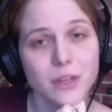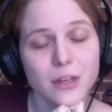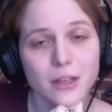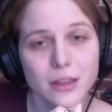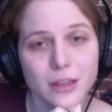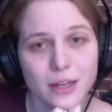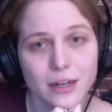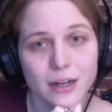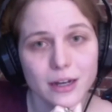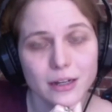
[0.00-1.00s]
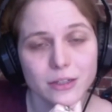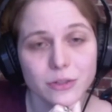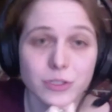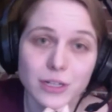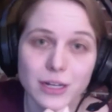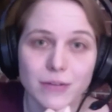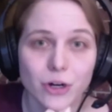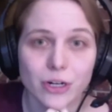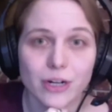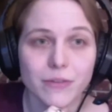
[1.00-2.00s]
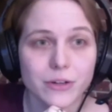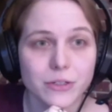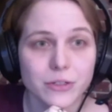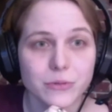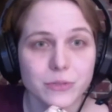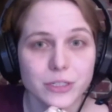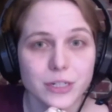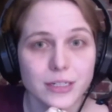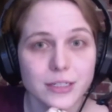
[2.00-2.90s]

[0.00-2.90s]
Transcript: then you still have your archive there too, which is nice.